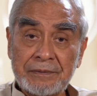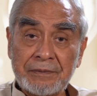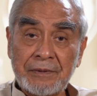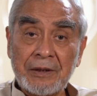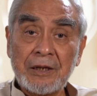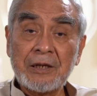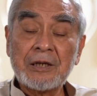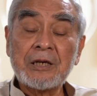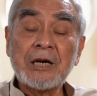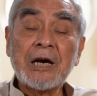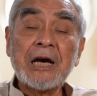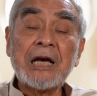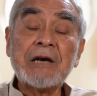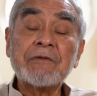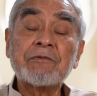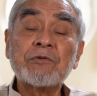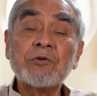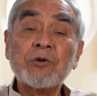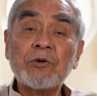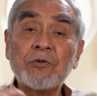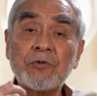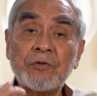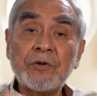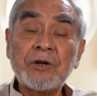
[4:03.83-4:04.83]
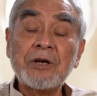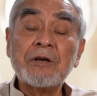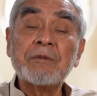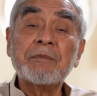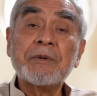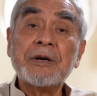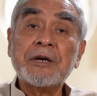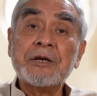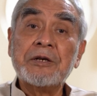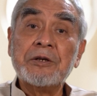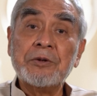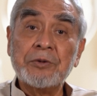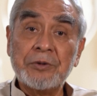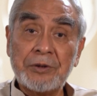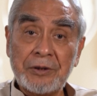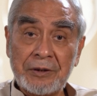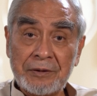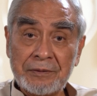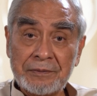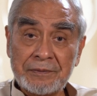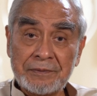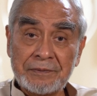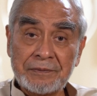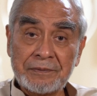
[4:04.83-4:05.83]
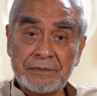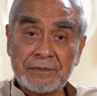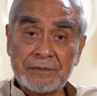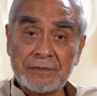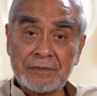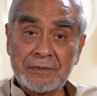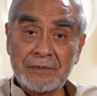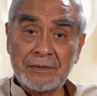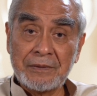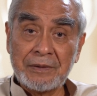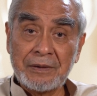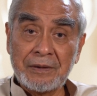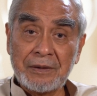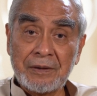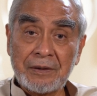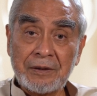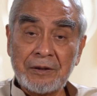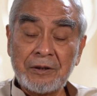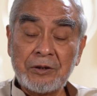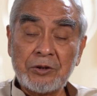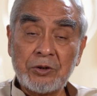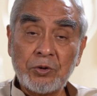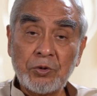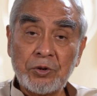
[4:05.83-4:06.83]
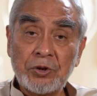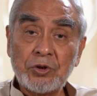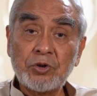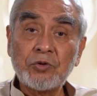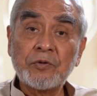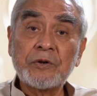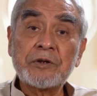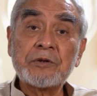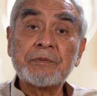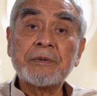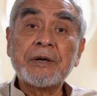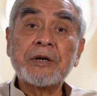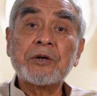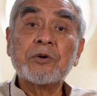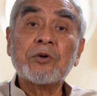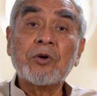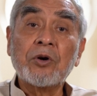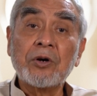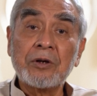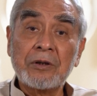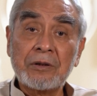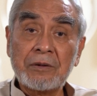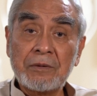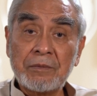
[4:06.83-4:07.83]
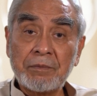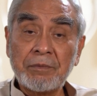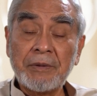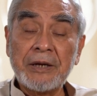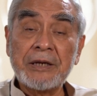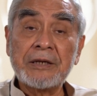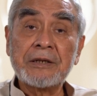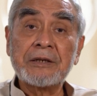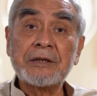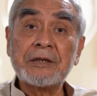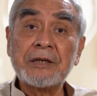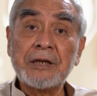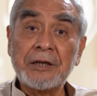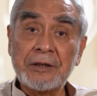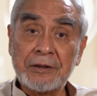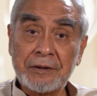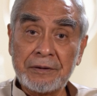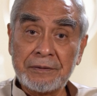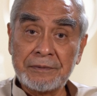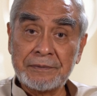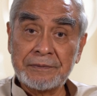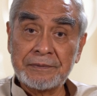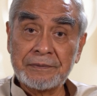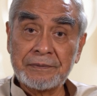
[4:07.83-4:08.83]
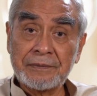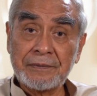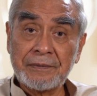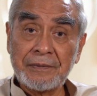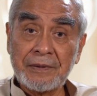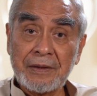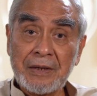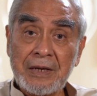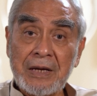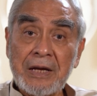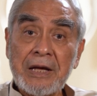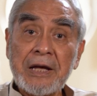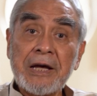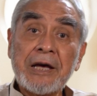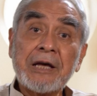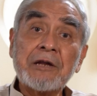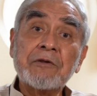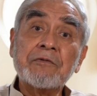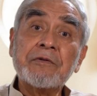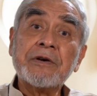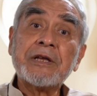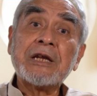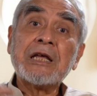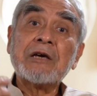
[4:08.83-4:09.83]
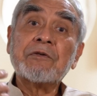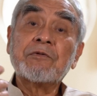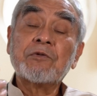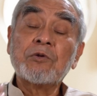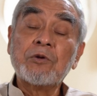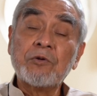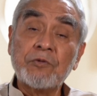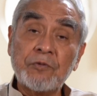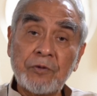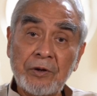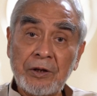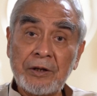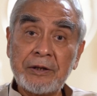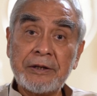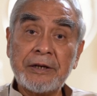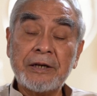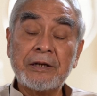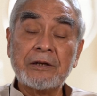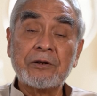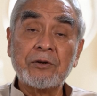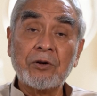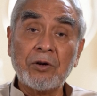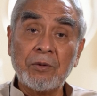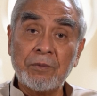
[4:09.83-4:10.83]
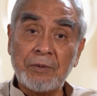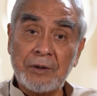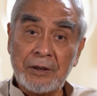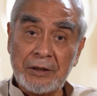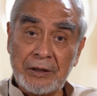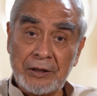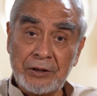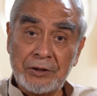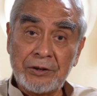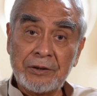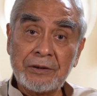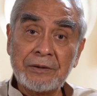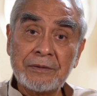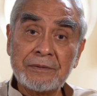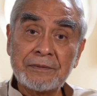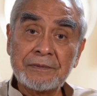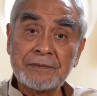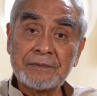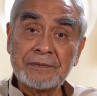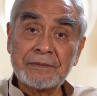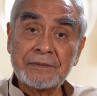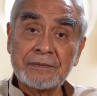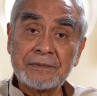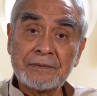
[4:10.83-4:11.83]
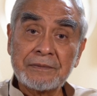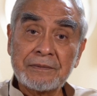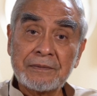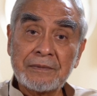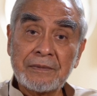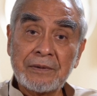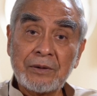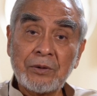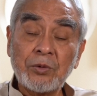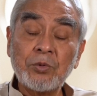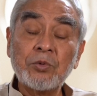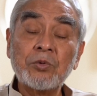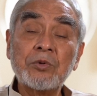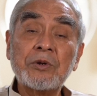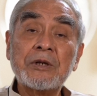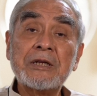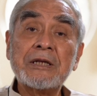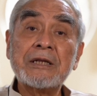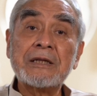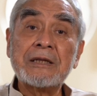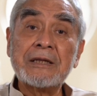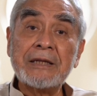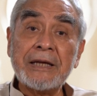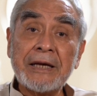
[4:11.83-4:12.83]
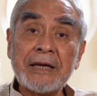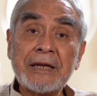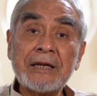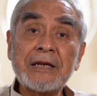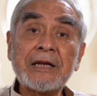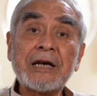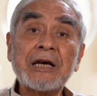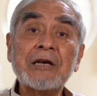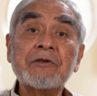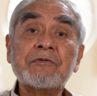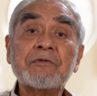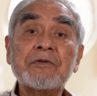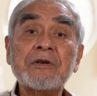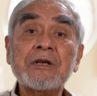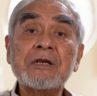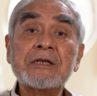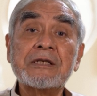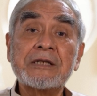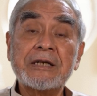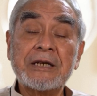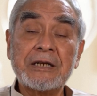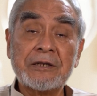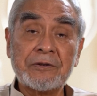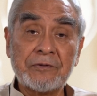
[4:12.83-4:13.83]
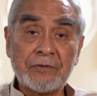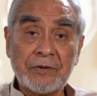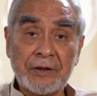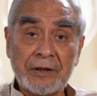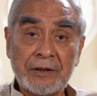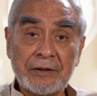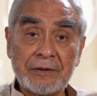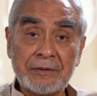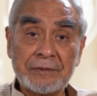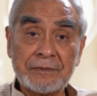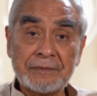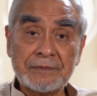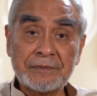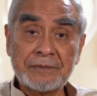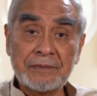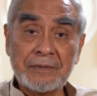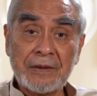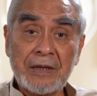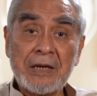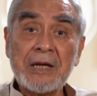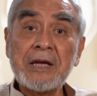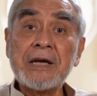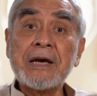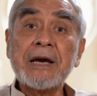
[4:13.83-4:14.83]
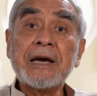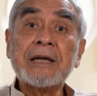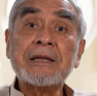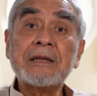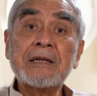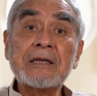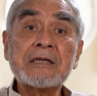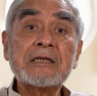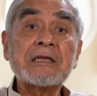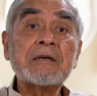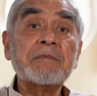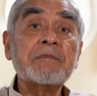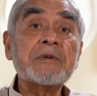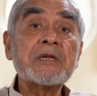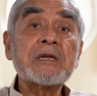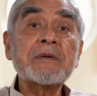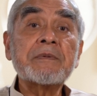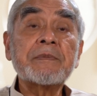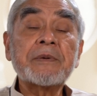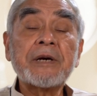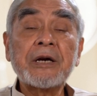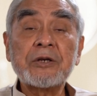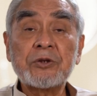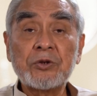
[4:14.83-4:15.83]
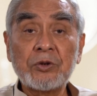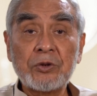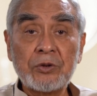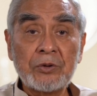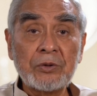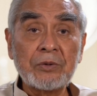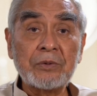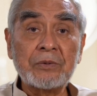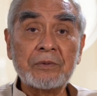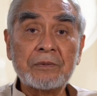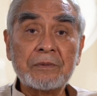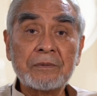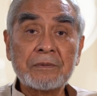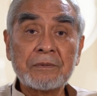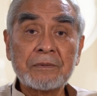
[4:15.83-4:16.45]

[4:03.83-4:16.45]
that I fulfill my duty, this duty towards my God, my Creator. And when I fulfill that obligation, only then I feel satisfied. And this is the minimum I should do,